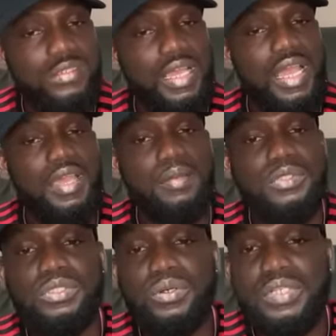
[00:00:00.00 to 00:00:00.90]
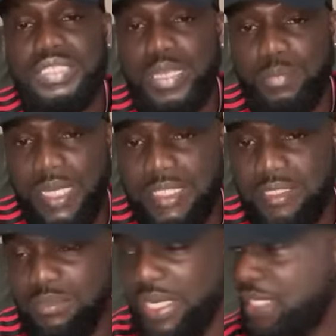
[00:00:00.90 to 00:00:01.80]
I am so
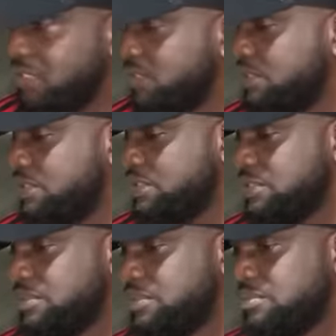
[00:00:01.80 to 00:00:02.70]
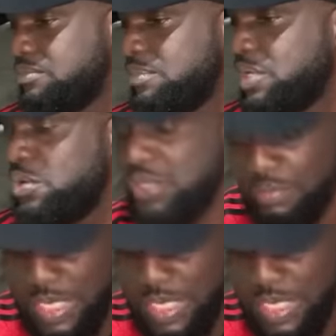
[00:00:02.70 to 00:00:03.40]
disappointed, brother. I couldn't